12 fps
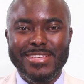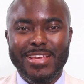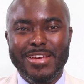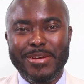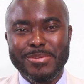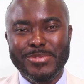
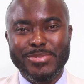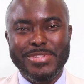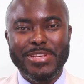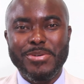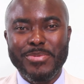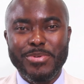
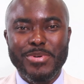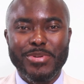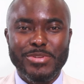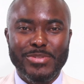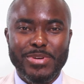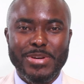Today we're going
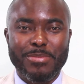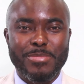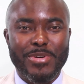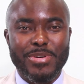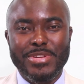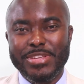to talk
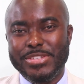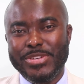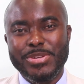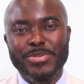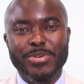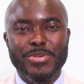about the
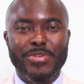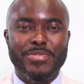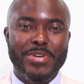general